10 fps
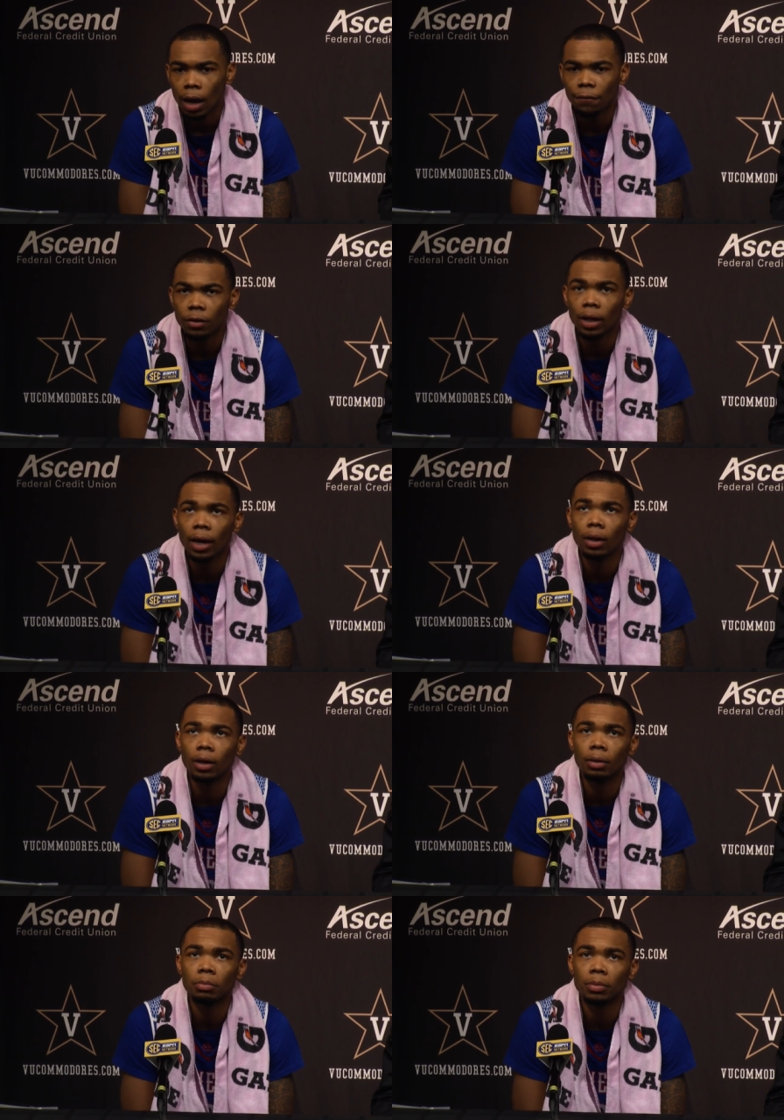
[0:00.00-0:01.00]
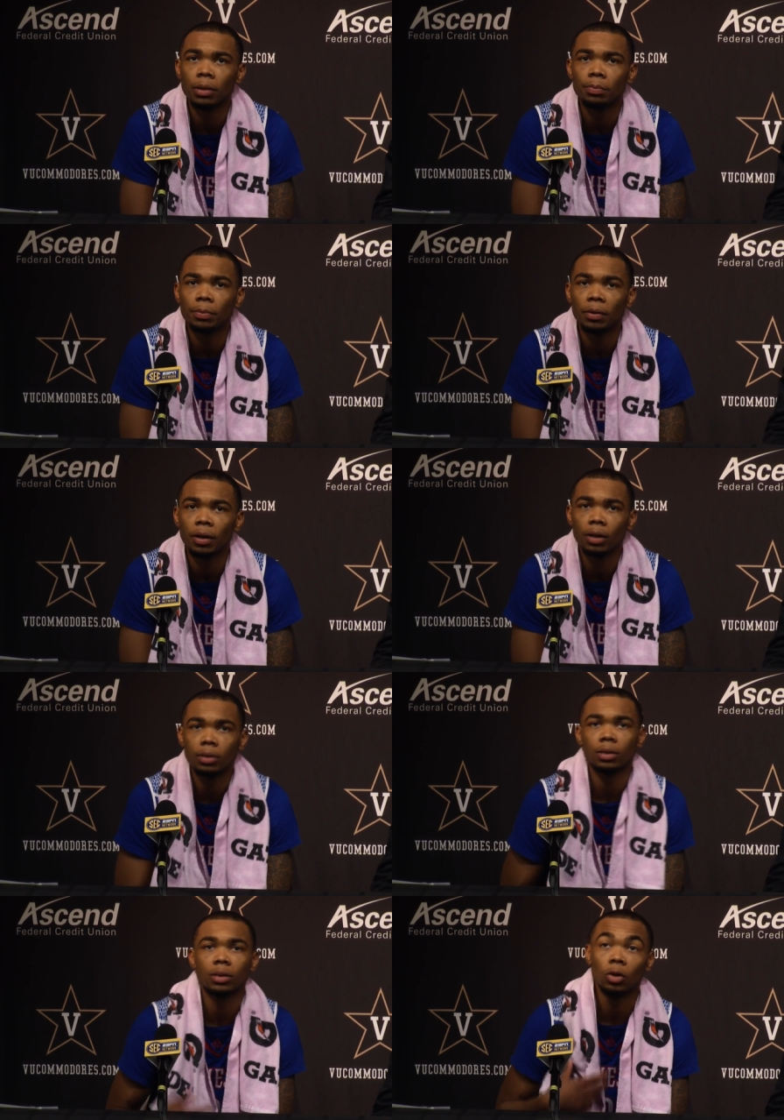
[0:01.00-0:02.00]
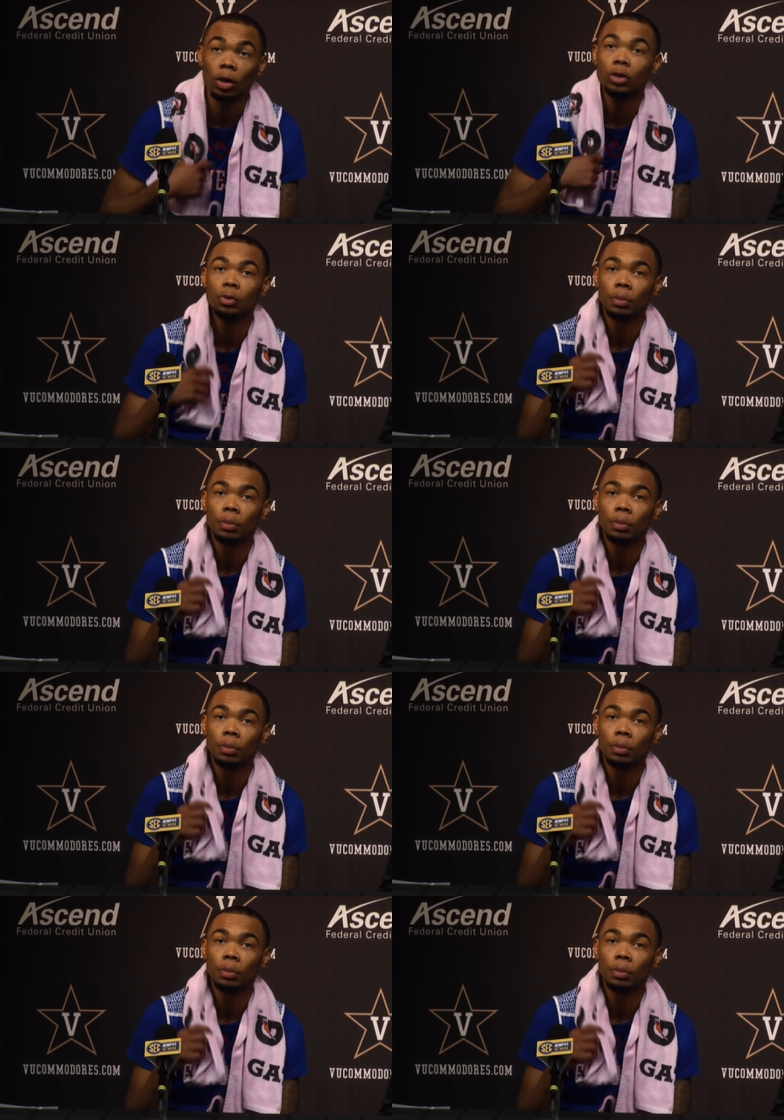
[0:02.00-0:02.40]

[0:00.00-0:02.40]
I feel like it prepared us. It's going to